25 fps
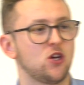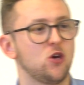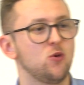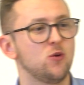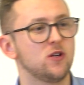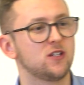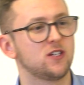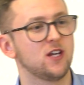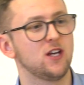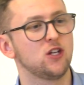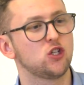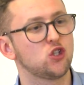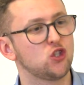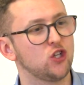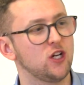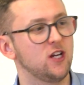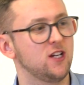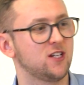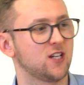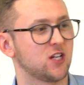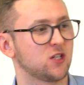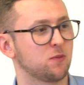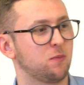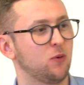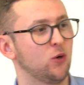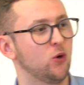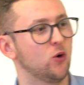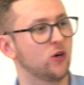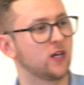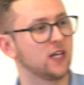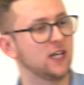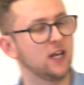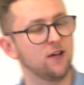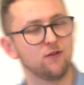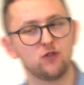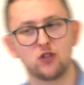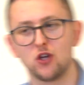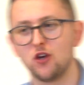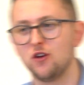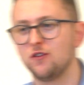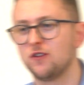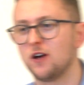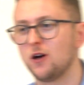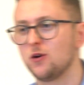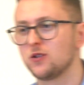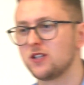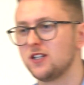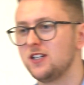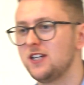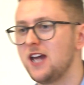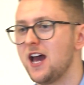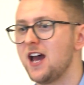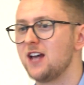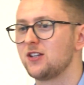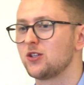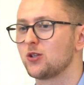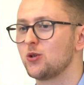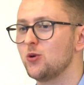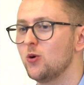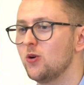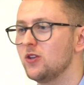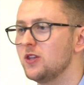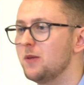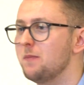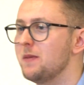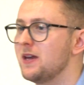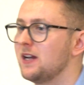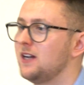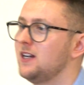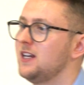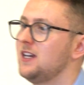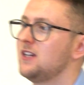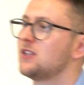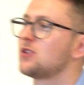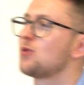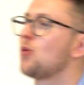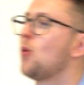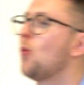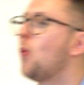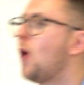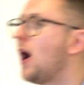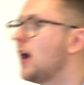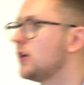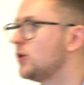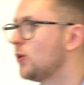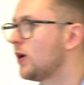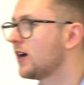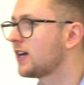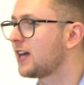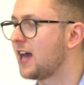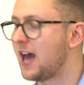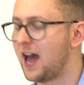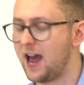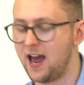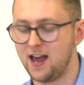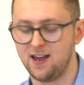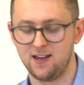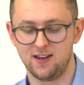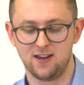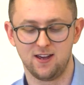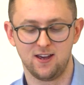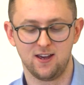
Who is this Jesus bloke? He lived 2,000 years ago in the Middle East. Why do I care?